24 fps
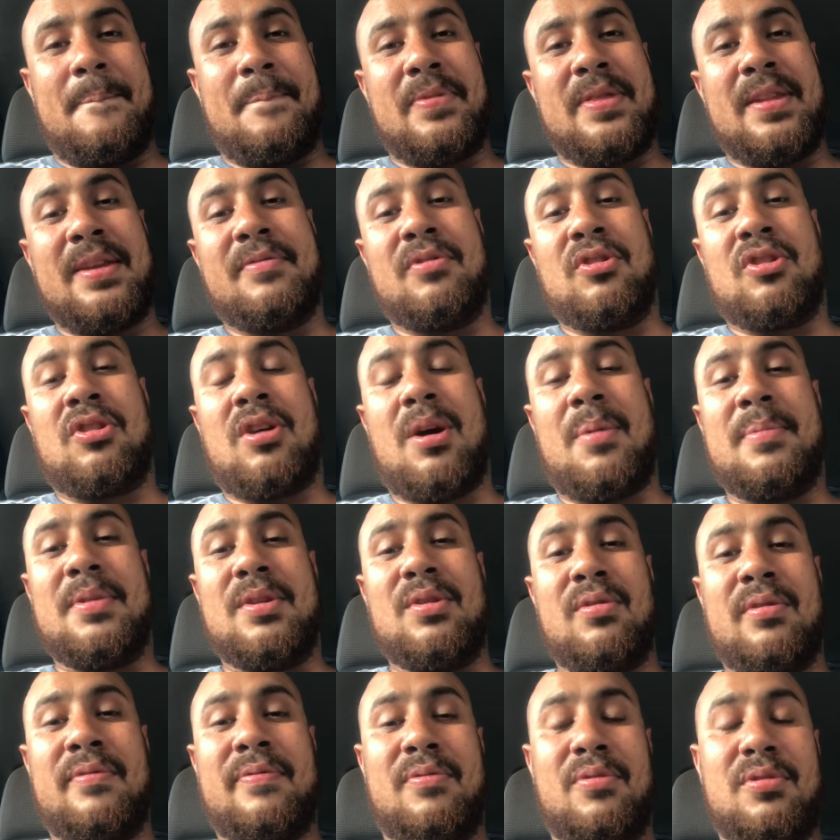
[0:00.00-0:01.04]
Leave a comment.
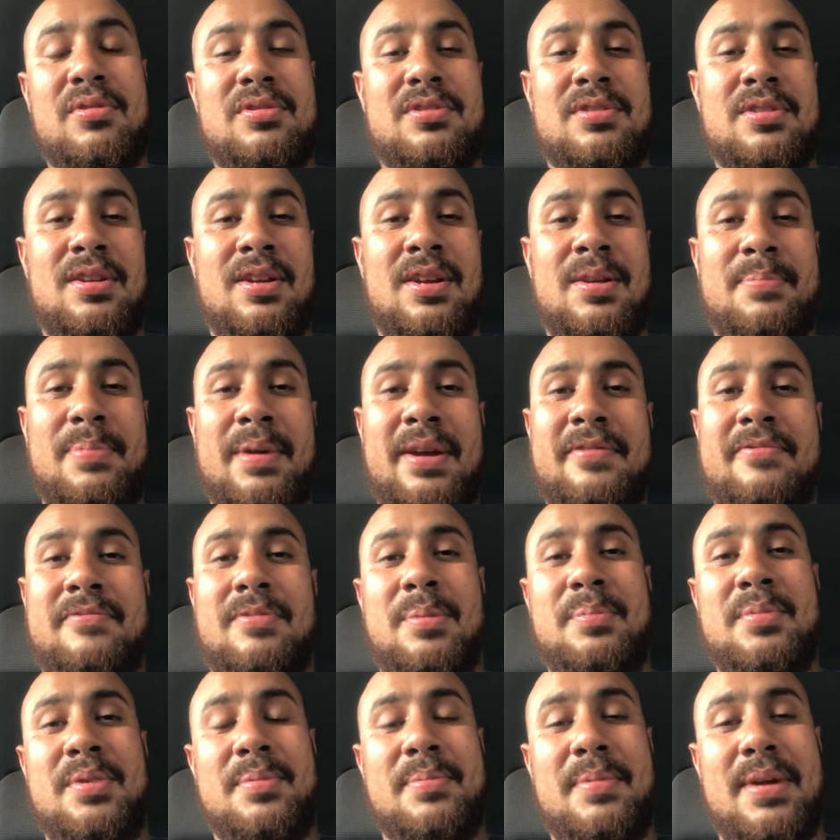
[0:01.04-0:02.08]
Look forward to hearing back
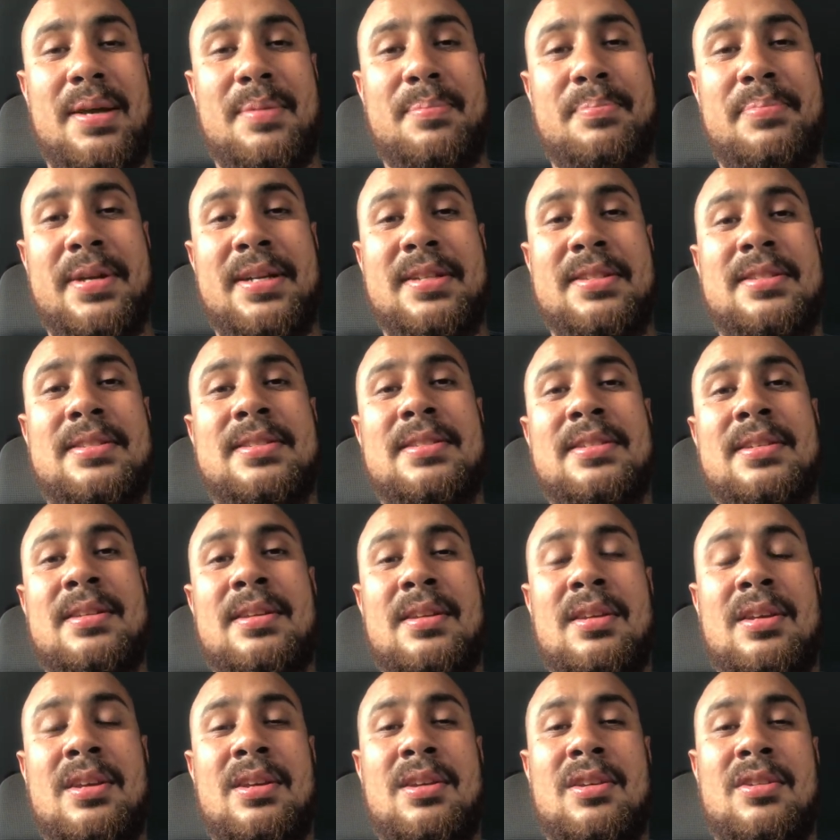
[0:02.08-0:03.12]
from you, man. Peace.
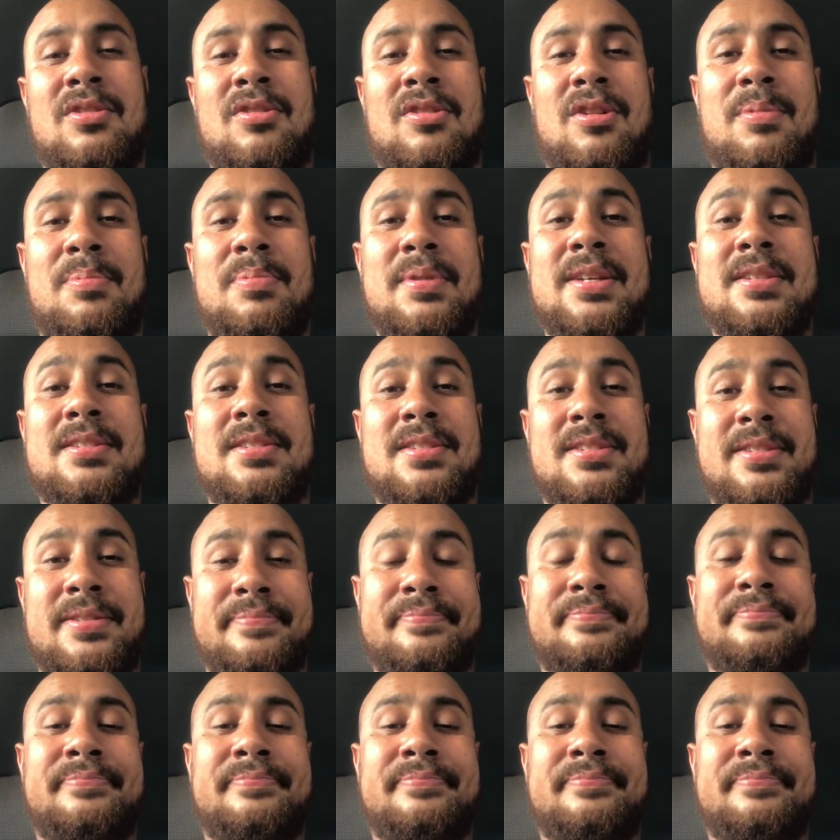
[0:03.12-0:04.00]
God bless.